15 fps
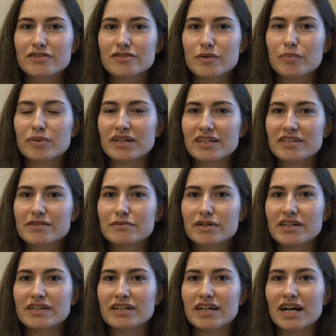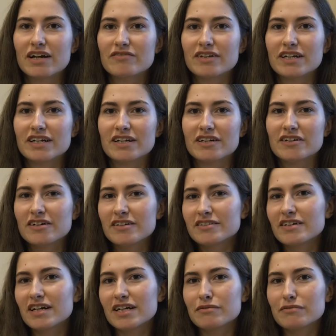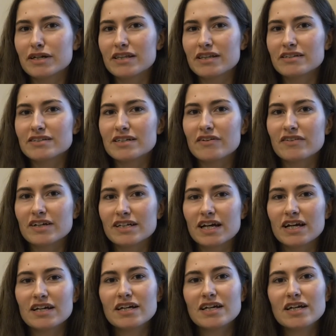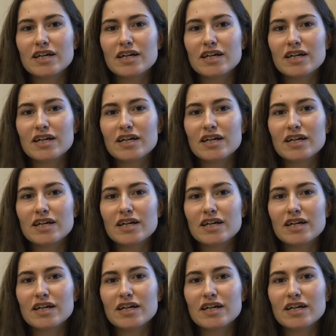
to a place where they have like a contract with and stuff like that.